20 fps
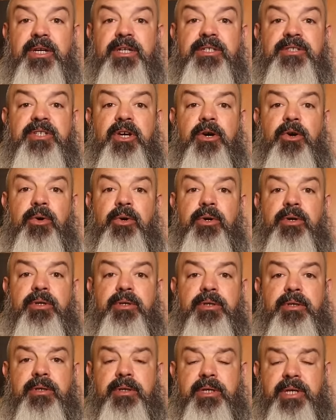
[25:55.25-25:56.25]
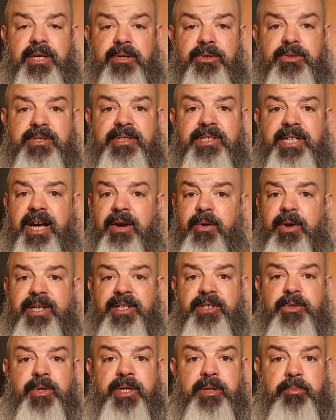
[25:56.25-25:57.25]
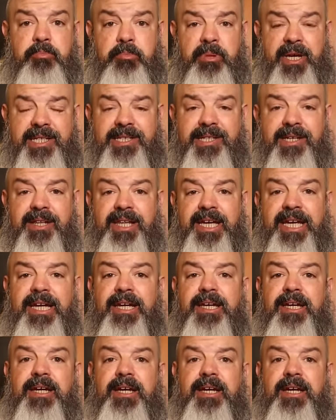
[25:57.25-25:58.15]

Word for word: So here's how I do it basically.